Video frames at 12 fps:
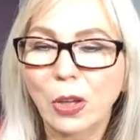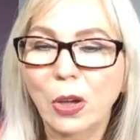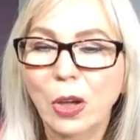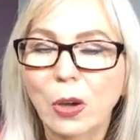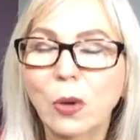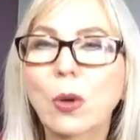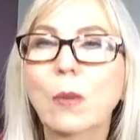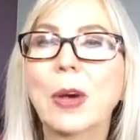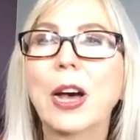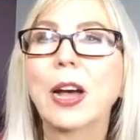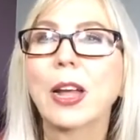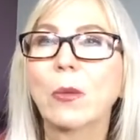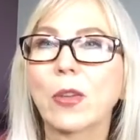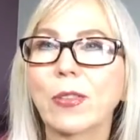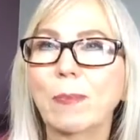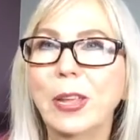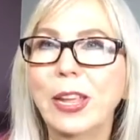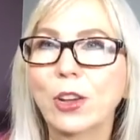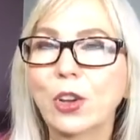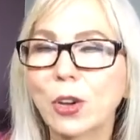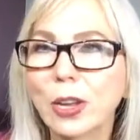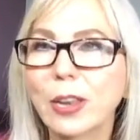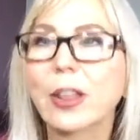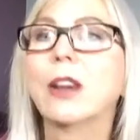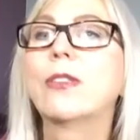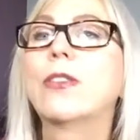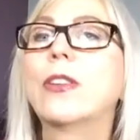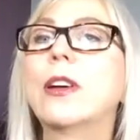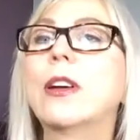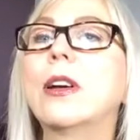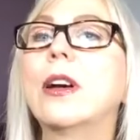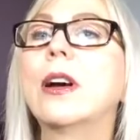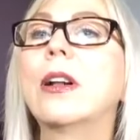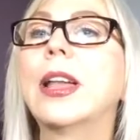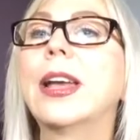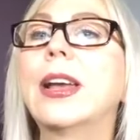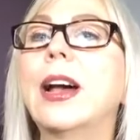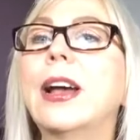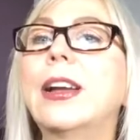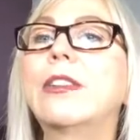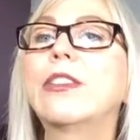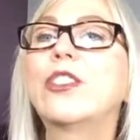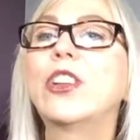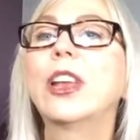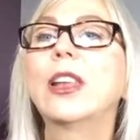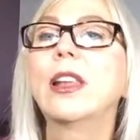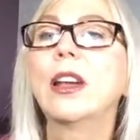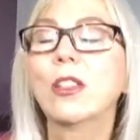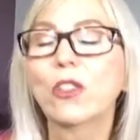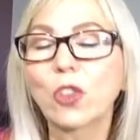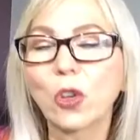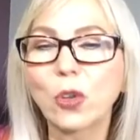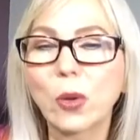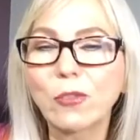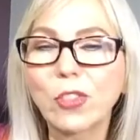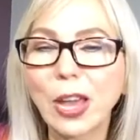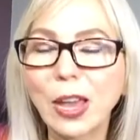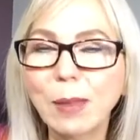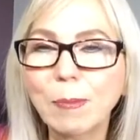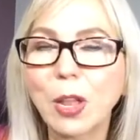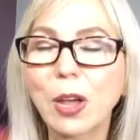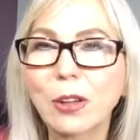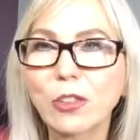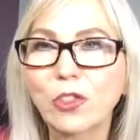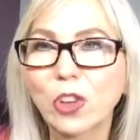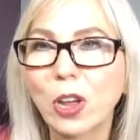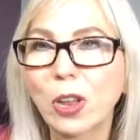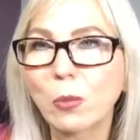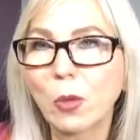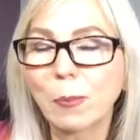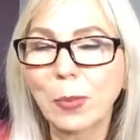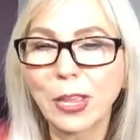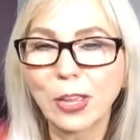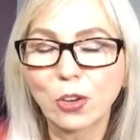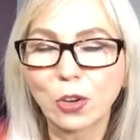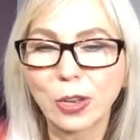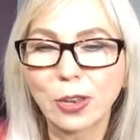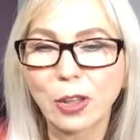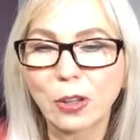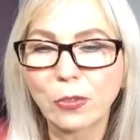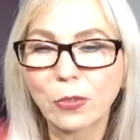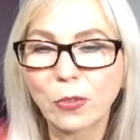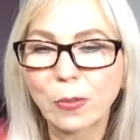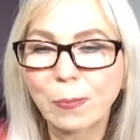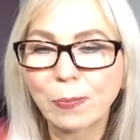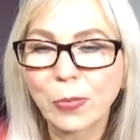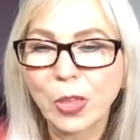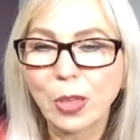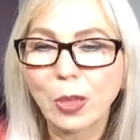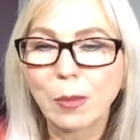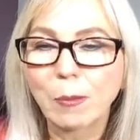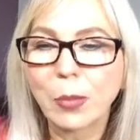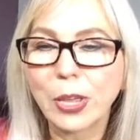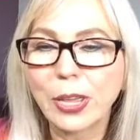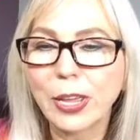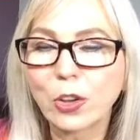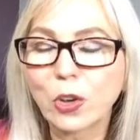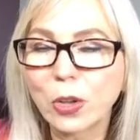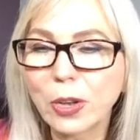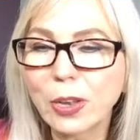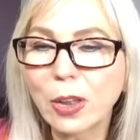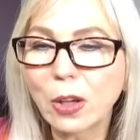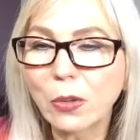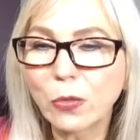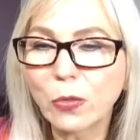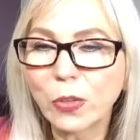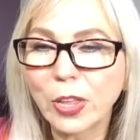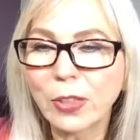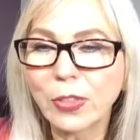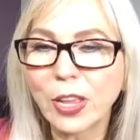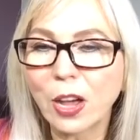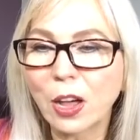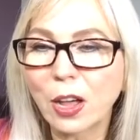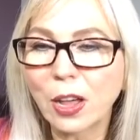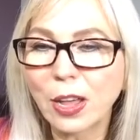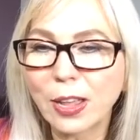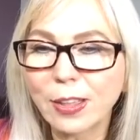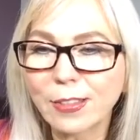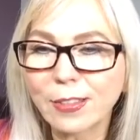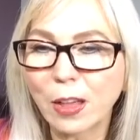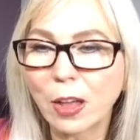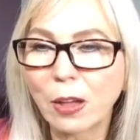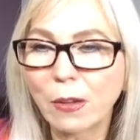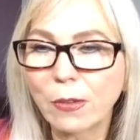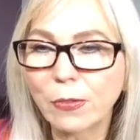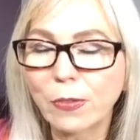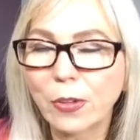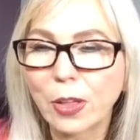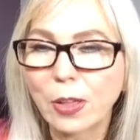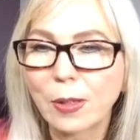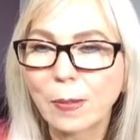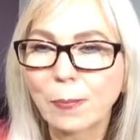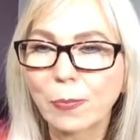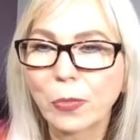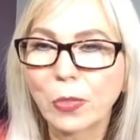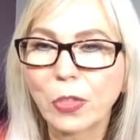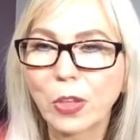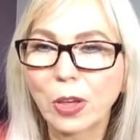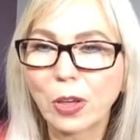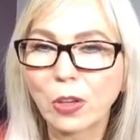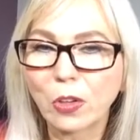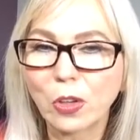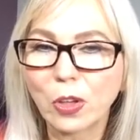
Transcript: Oh my, with being good enough. All right. Hi, Christian. So you have dad blocks, John, with being good enough. Being good enough in the eyes of the,